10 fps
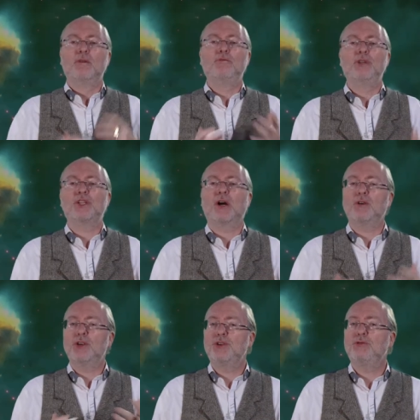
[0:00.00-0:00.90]
which are
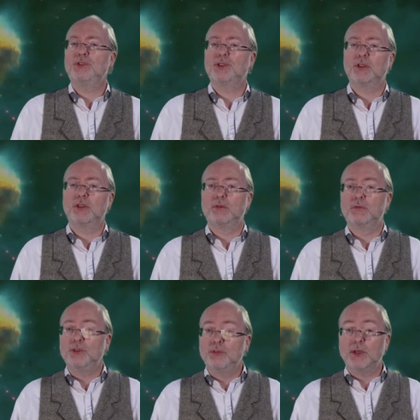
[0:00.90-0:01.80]
religious uh,
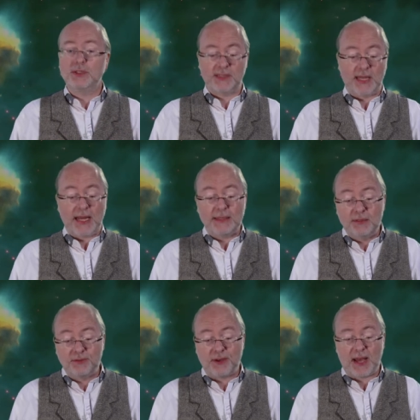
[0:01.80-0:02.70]
monuments, and
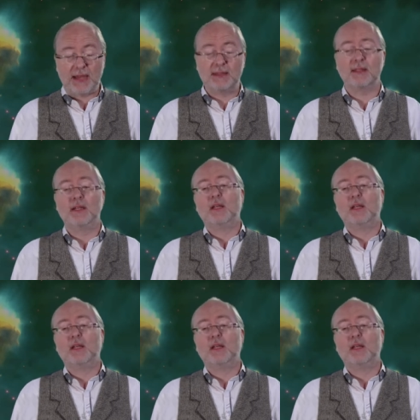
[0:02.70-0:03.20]
in fact uh,